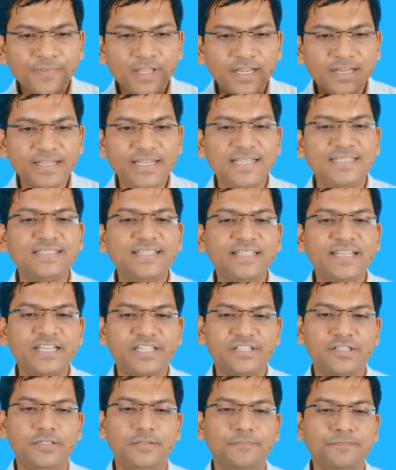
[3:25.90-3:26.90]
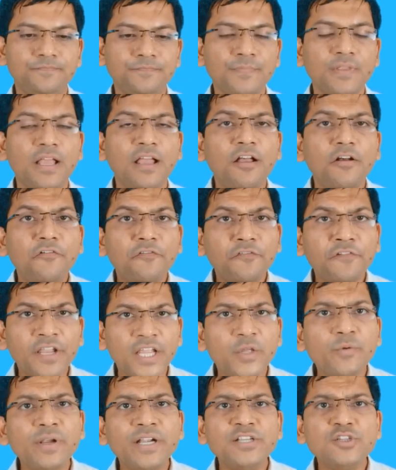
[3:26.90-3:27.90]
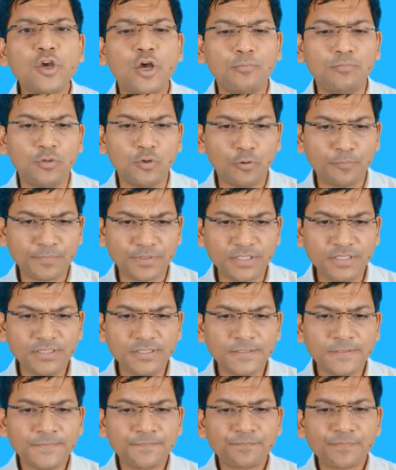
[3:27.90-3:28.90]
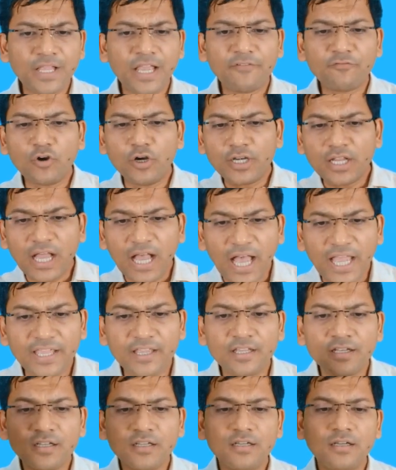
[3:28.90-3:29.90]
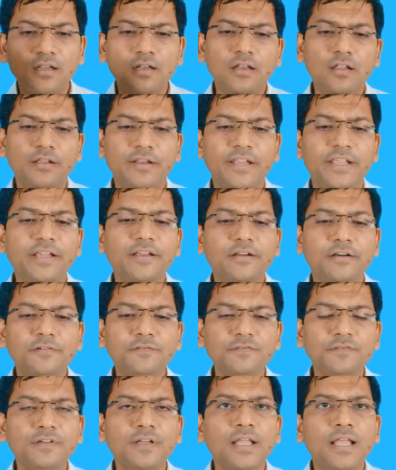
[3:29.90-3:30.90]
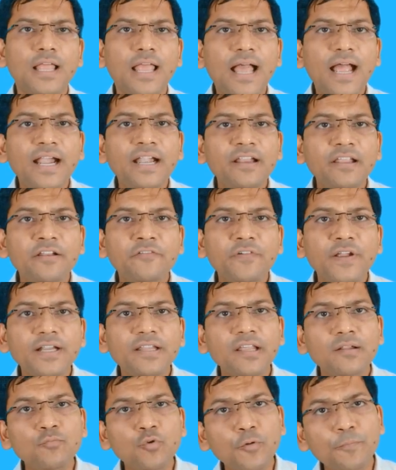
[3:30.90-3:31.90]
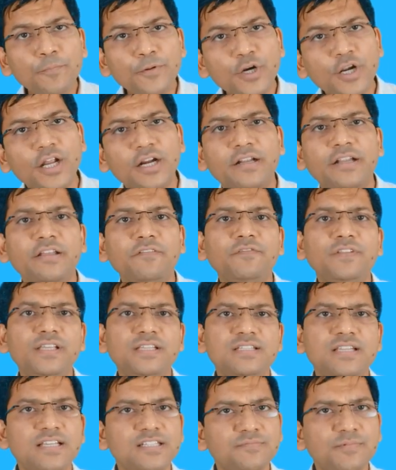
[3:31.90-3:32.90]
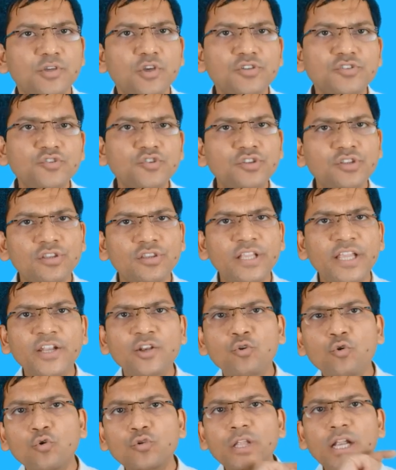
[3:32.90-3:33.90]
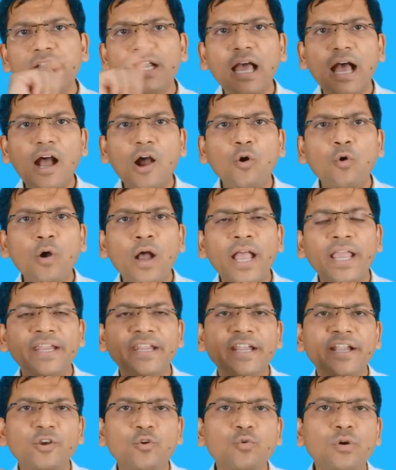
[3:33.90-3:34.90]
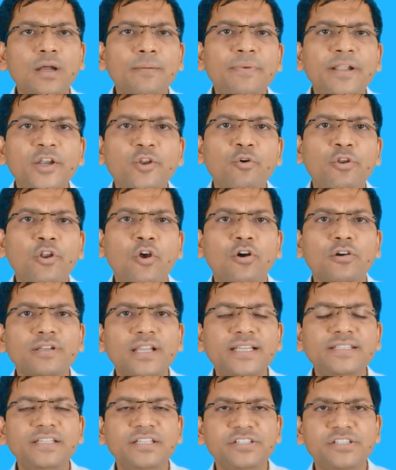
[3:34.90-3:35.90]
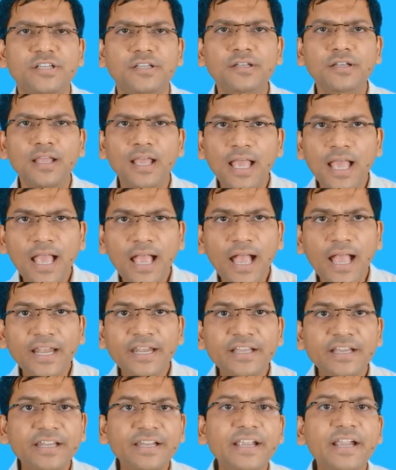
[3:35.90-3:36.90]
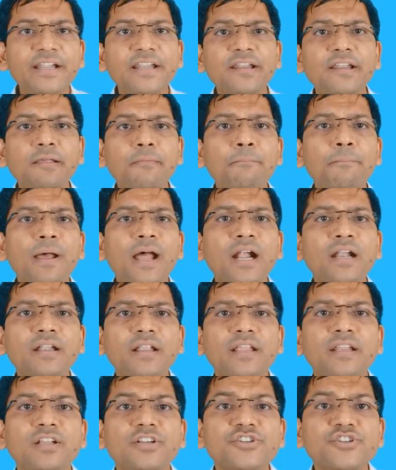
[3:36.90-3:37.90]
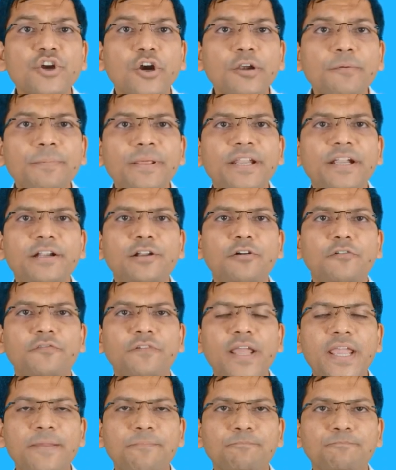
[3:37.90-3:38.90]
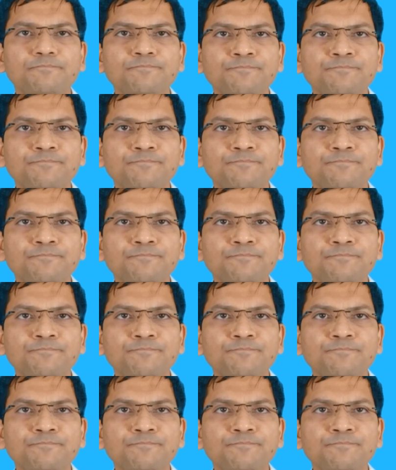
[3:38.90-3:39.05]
resignation. Frequent job hoppers have got a higher learning curve, and in fact they're more productive these days because they know that how I need to come into an organization and create an impact in a short period of time.